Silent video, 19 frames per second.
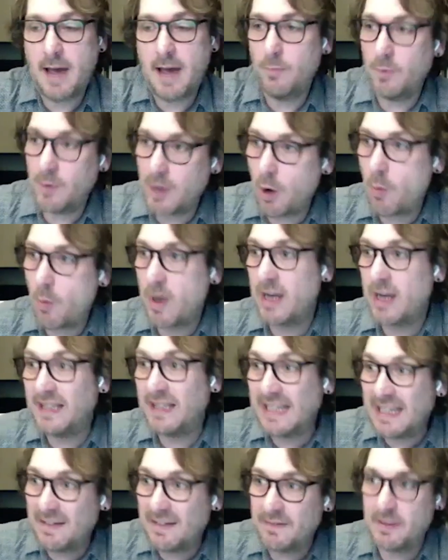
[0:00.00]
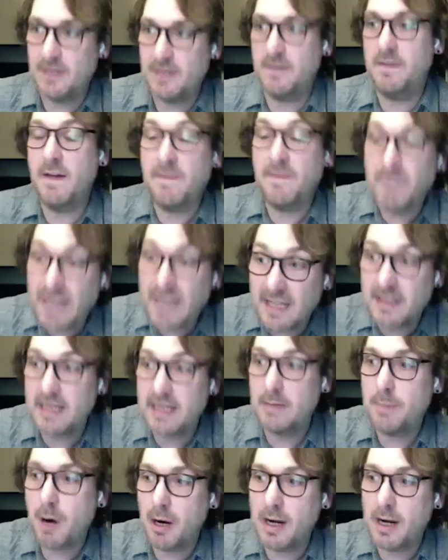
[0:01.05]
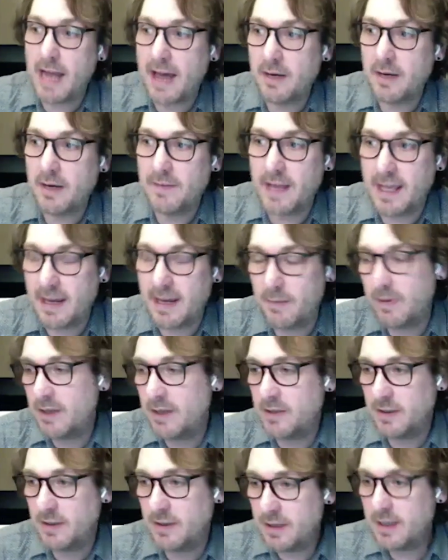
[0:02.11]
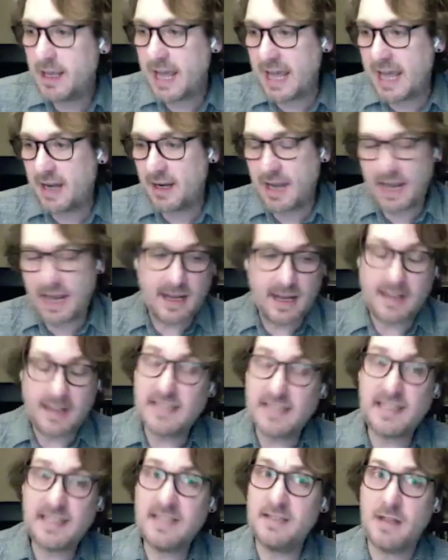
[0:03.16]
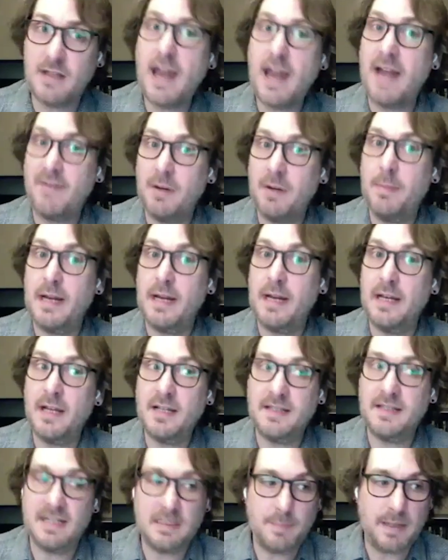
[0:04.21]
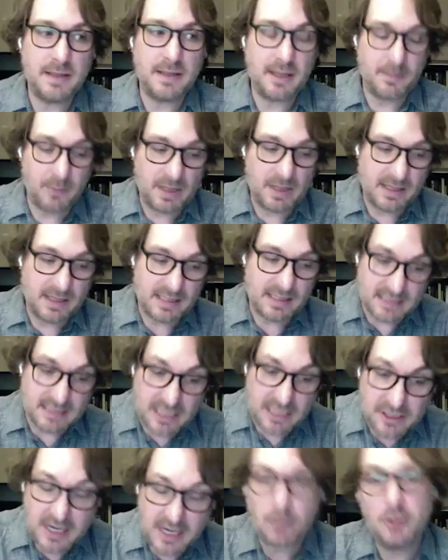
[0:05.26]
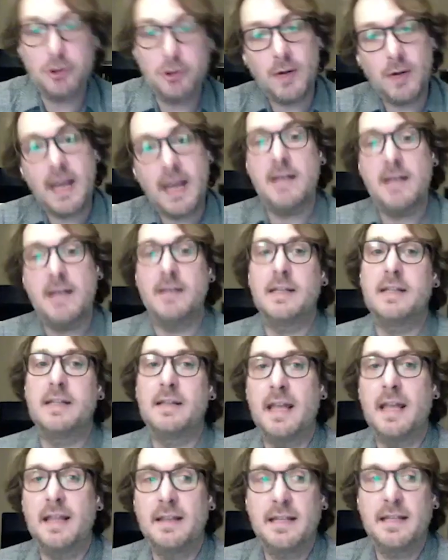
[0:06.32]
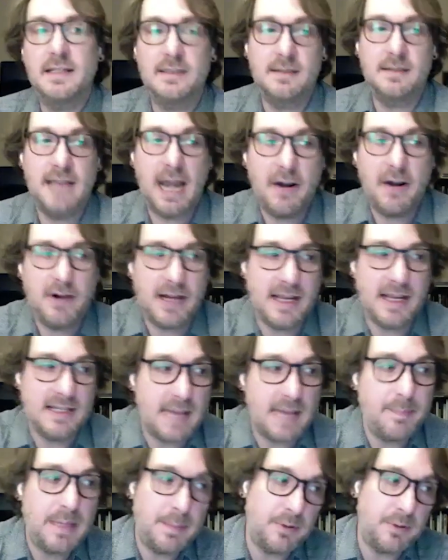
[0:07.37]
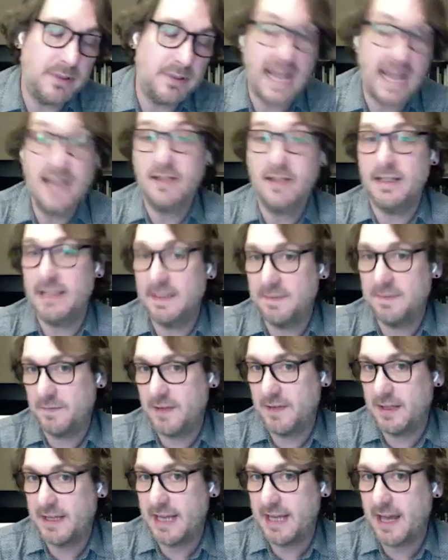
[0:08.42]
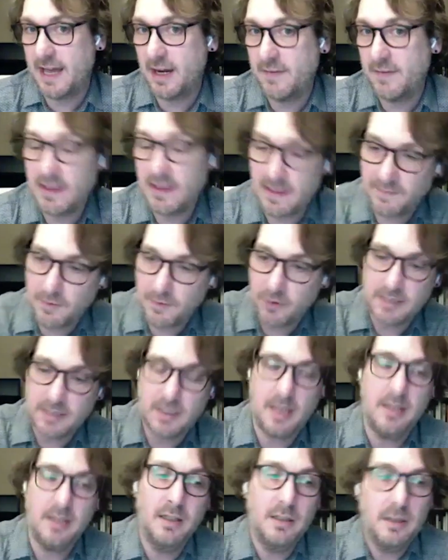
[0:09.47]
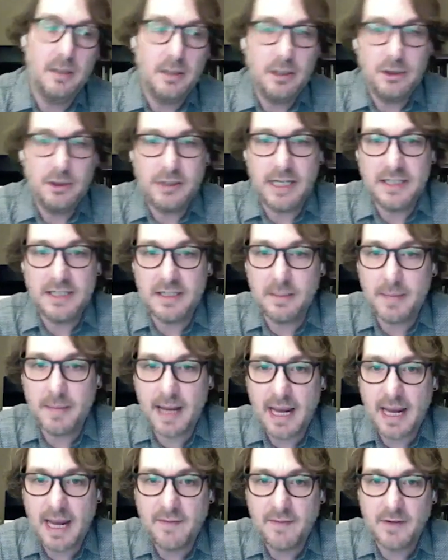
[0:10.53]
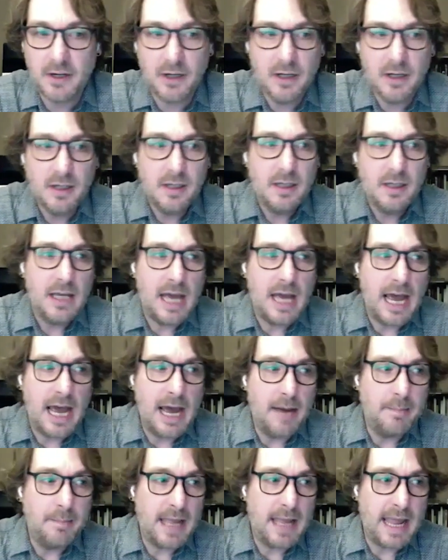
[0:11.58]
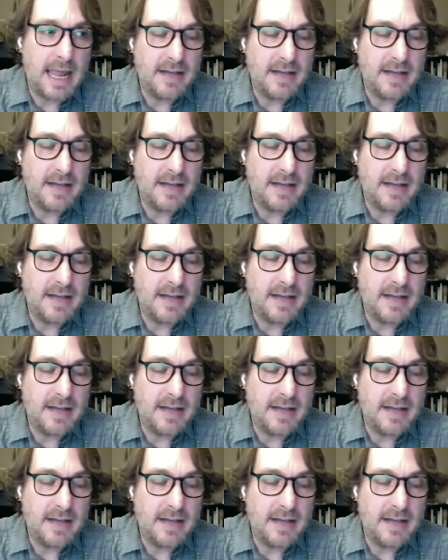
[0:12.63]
We don't want to leave the feeling part out of it. And this is not everybody does this, but we think this is a general trend in this area, is that people tend to leave the feeling out of it and they focus on changing the behavior. And